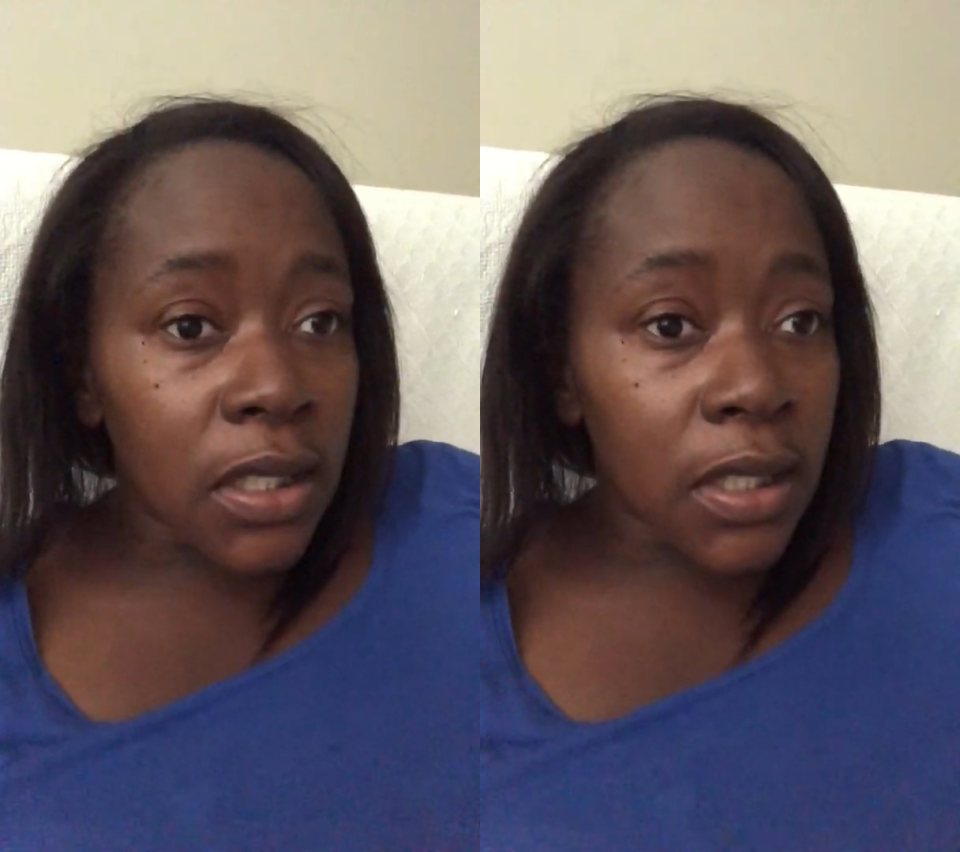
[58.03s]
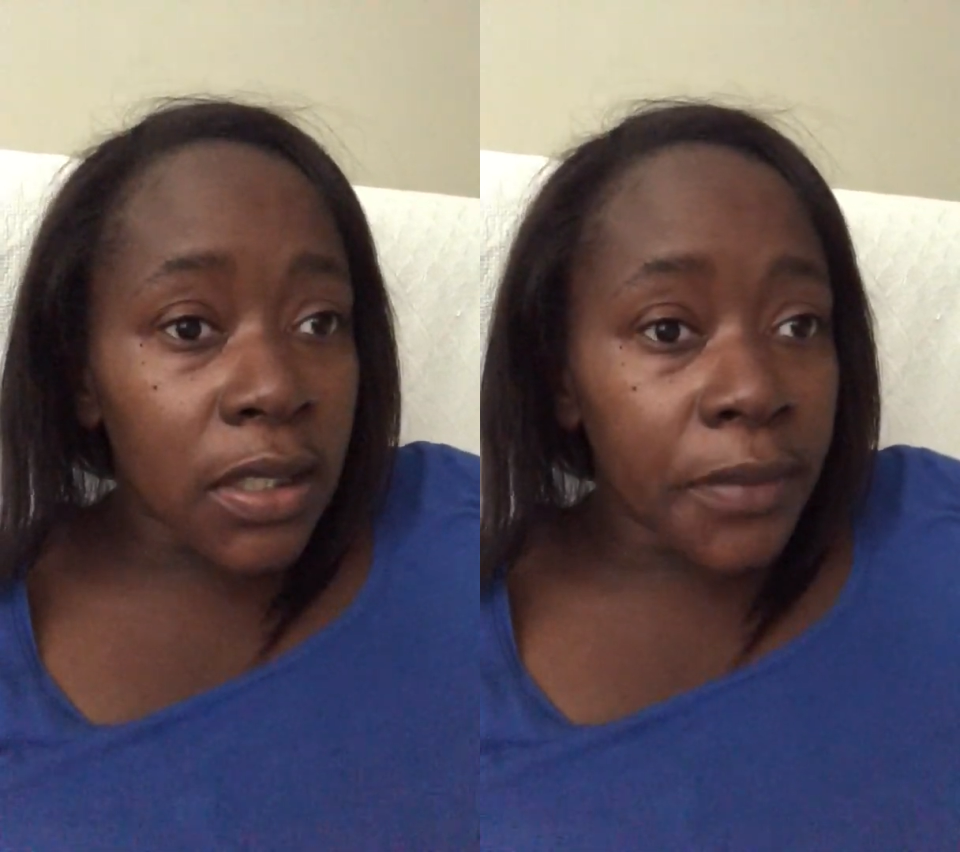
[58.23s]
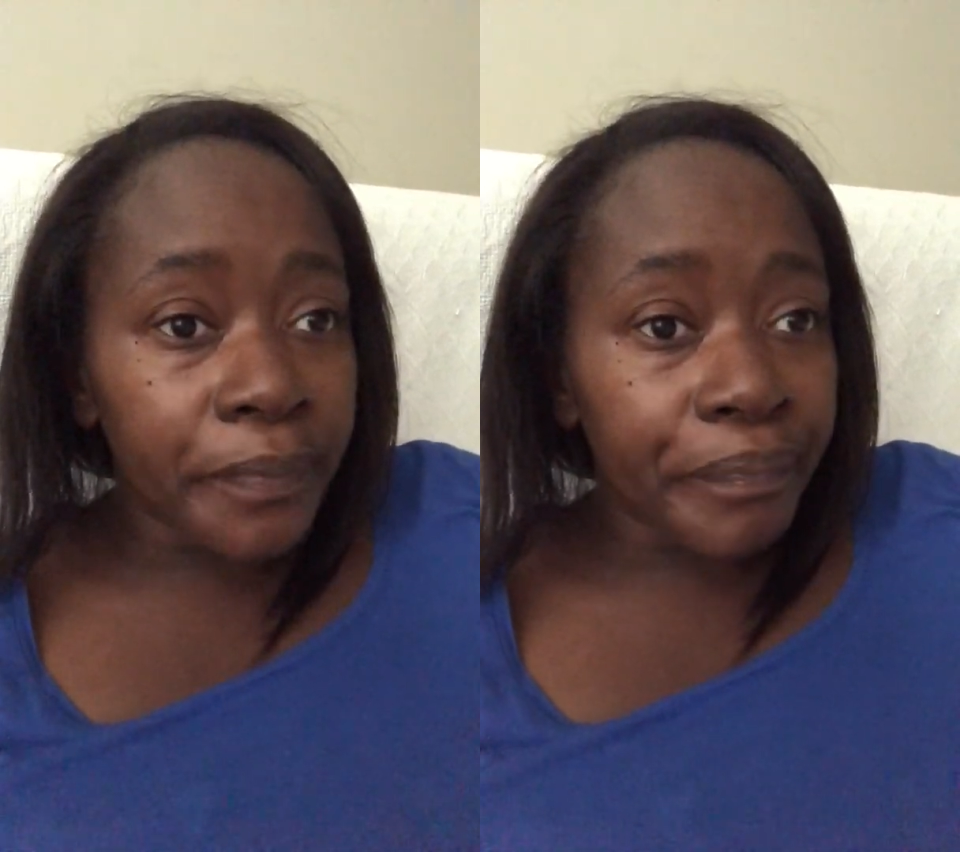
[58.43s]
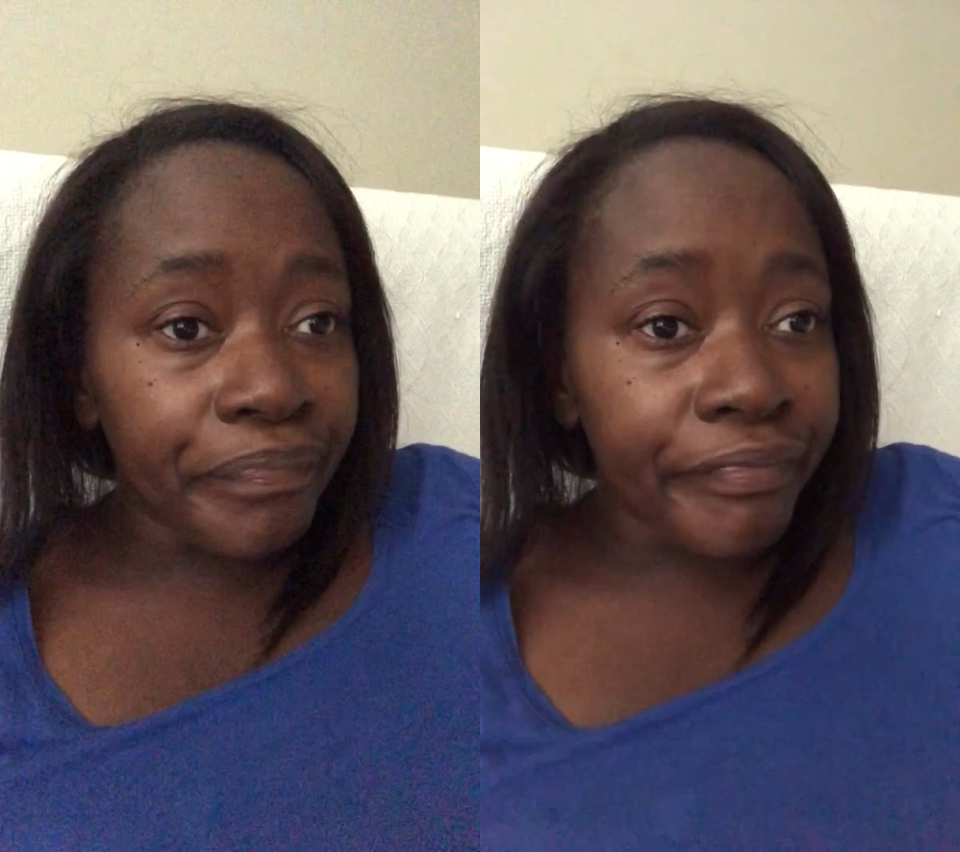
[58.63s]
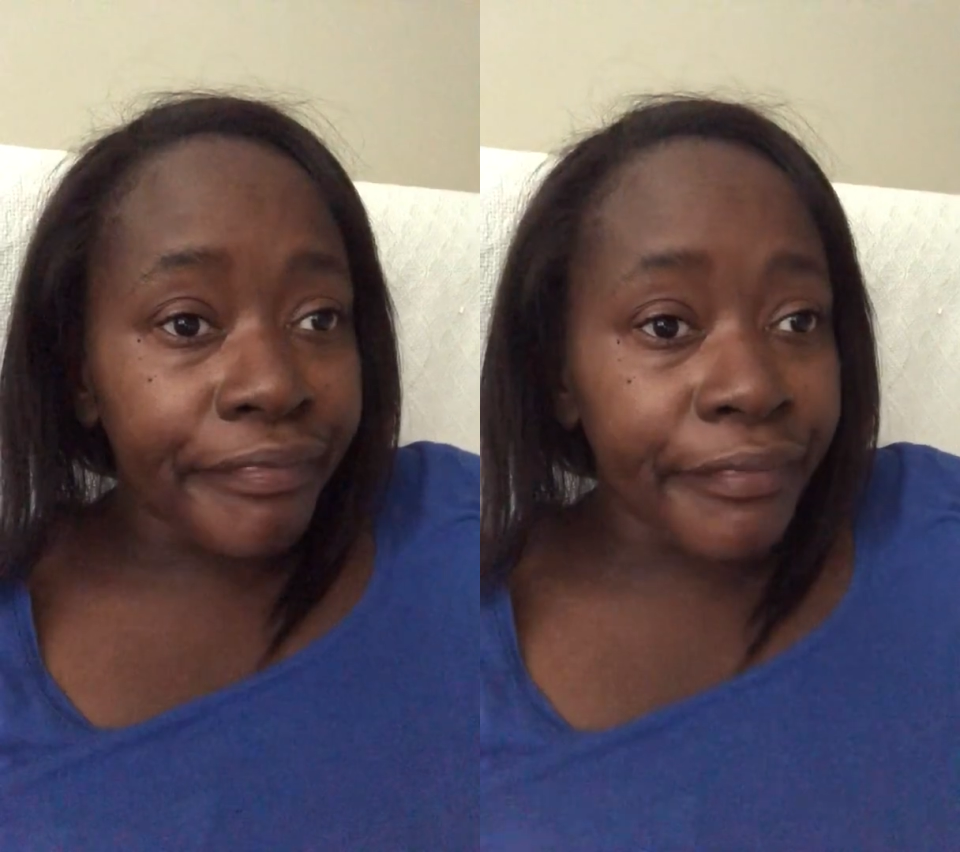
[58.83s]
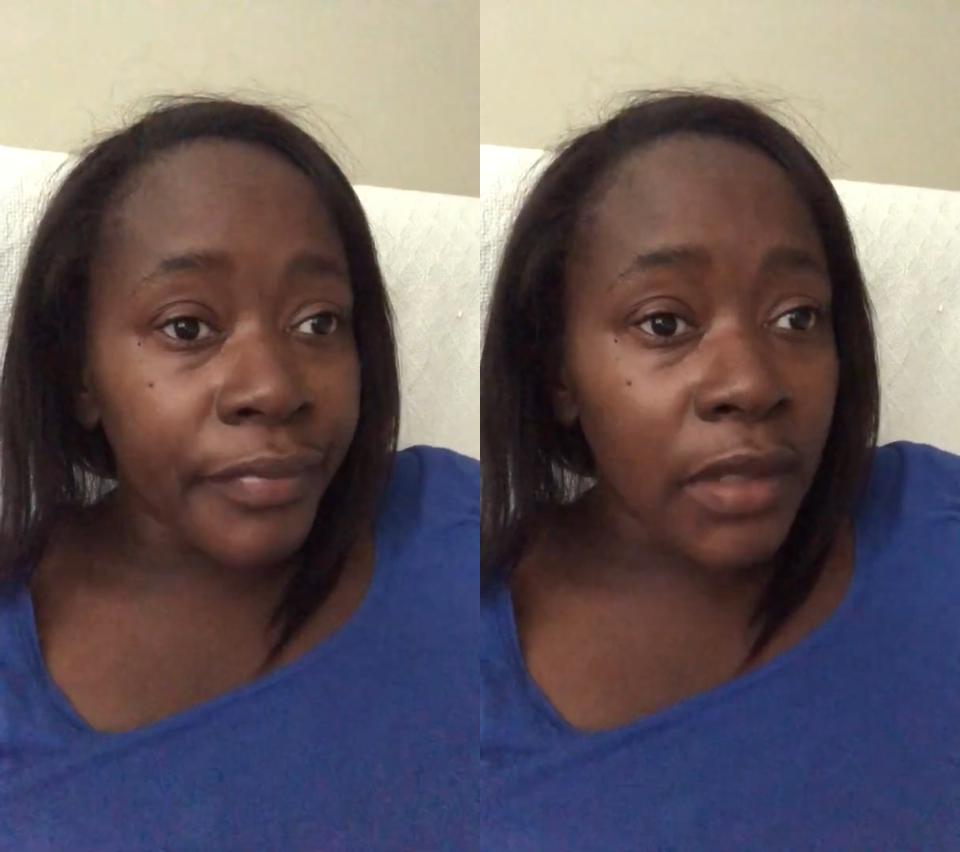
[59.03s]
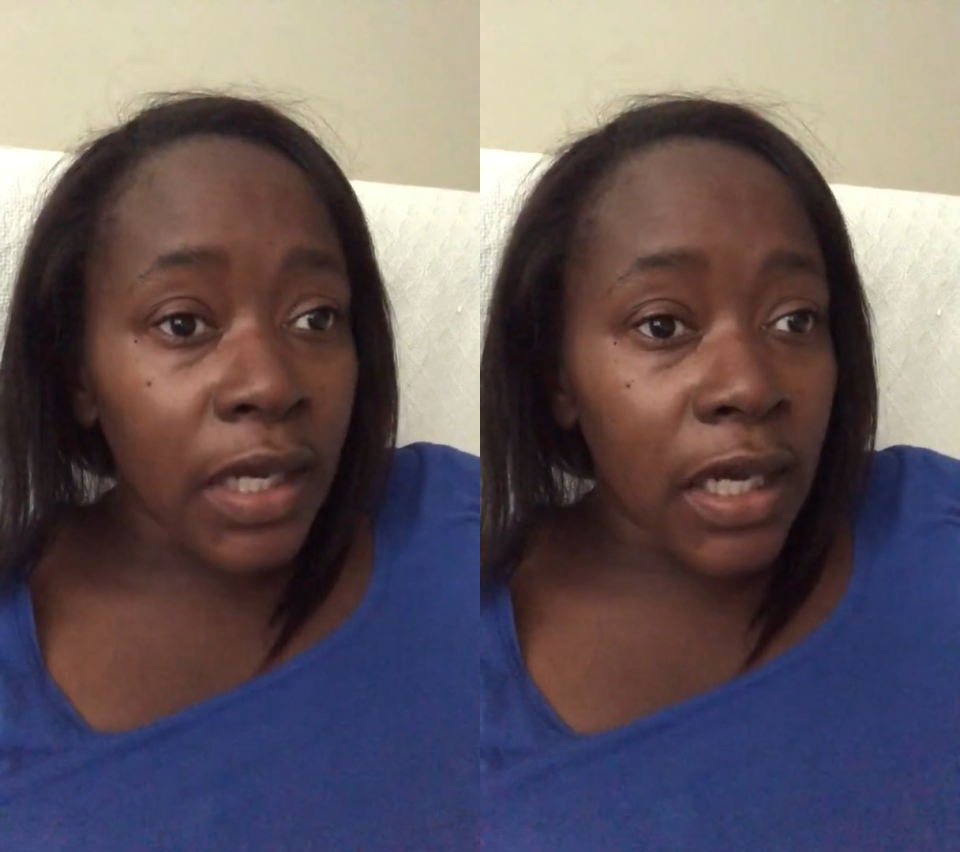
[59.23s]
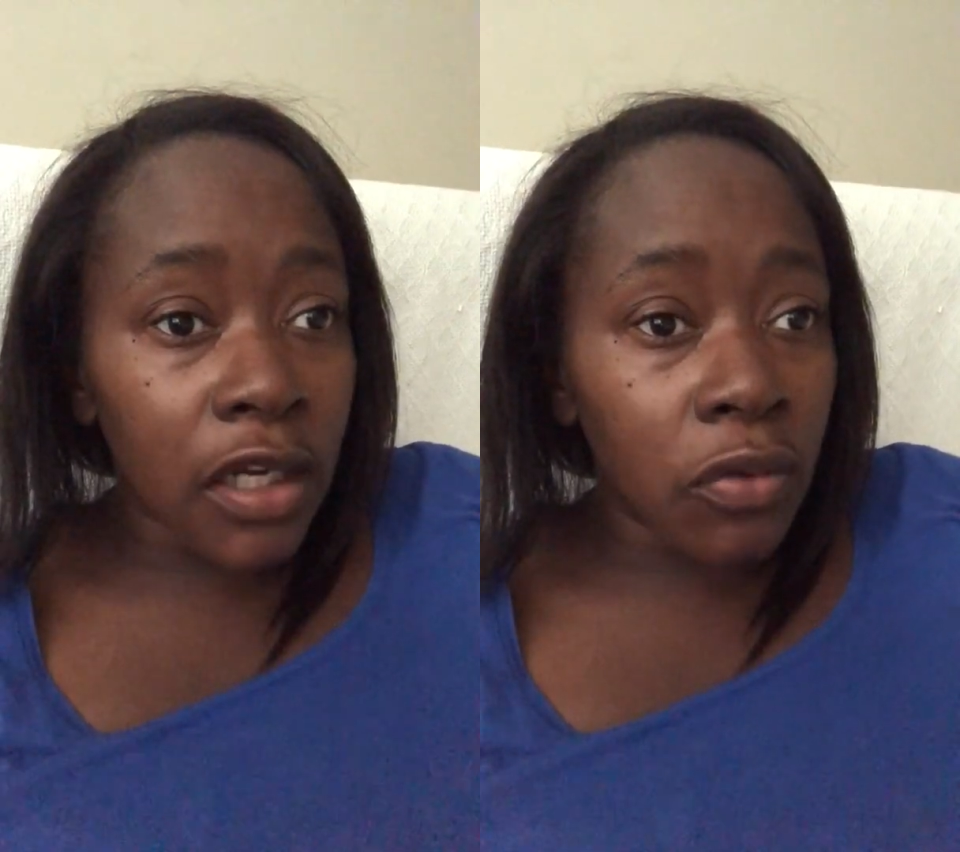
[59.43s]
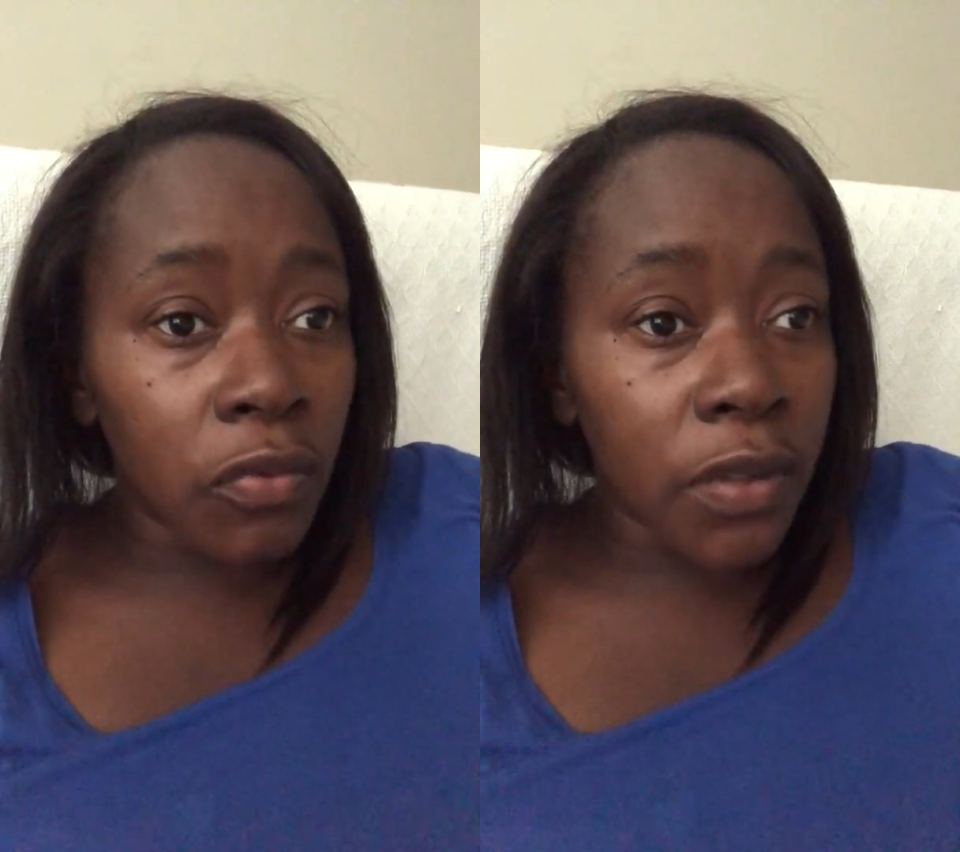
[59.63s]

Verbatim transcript: Um, I don't